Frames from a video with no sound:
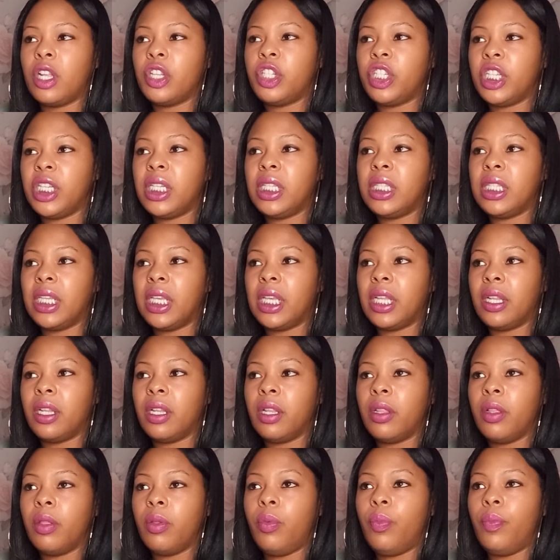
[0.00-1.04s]

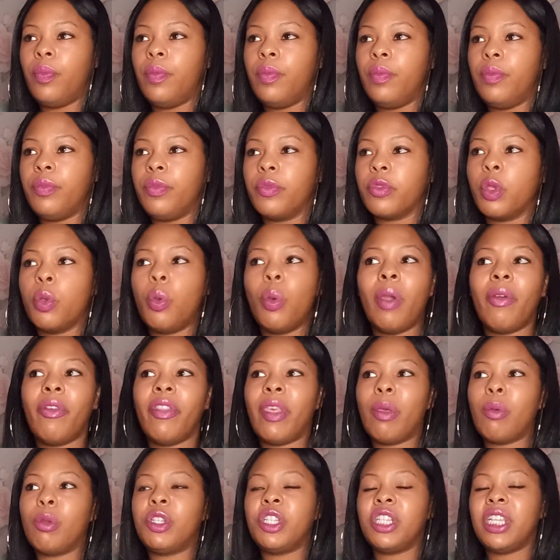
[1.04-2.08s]
cheating, whoever
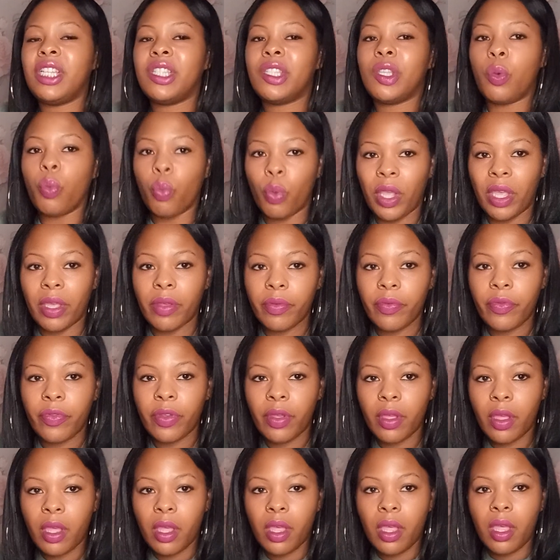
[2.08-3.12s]
they were cheating with,
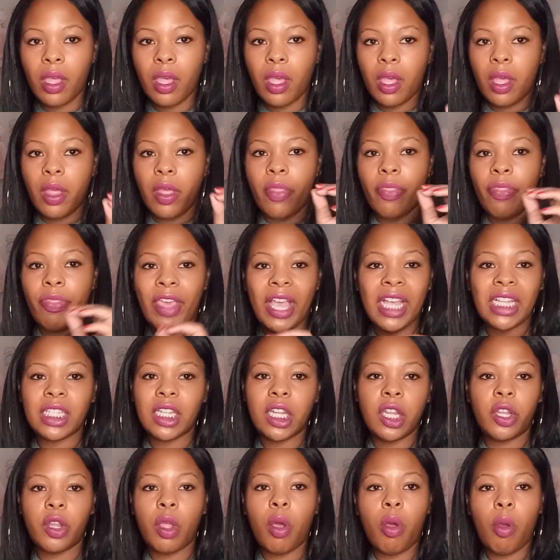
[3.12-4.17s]
they
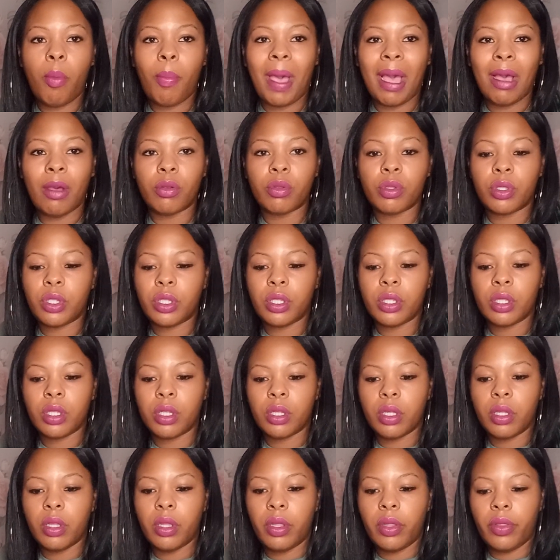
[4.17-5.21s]
didn't know about
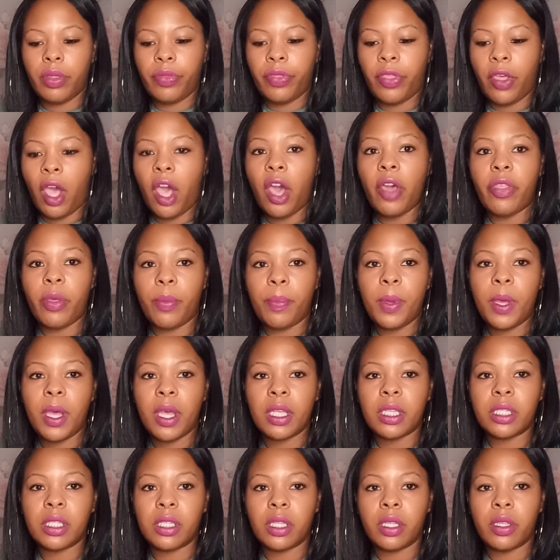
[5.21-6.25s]
the other
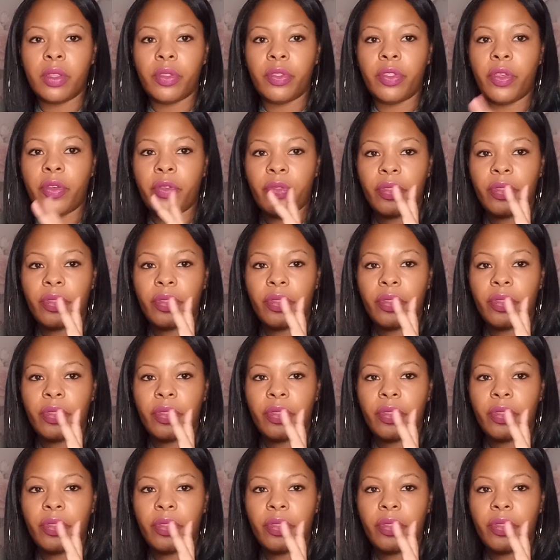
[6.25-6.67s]
person,